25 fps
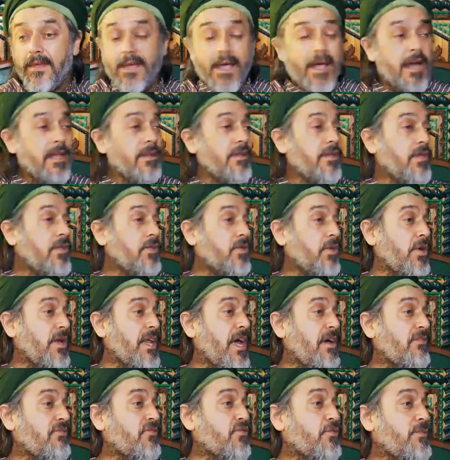And they don't
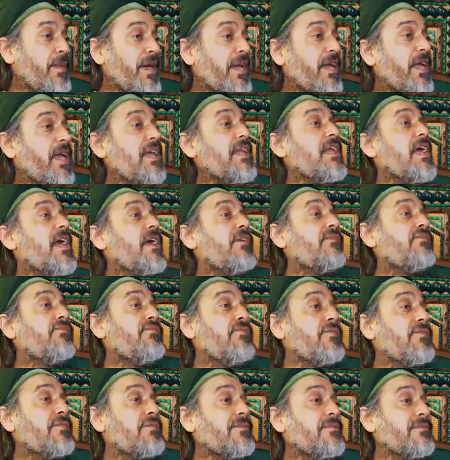have to make any
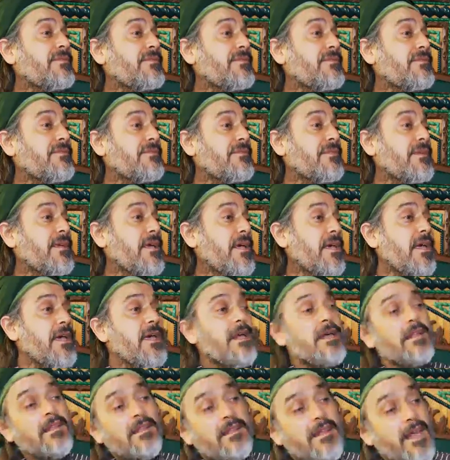effort.
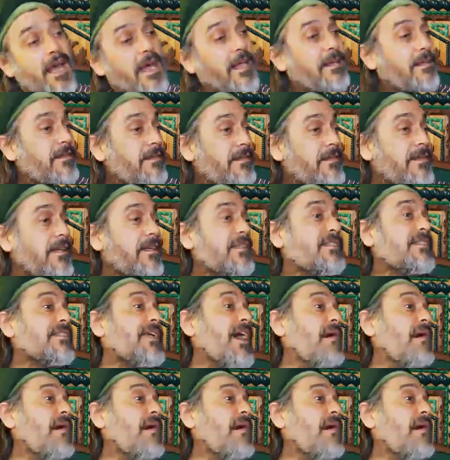Then it's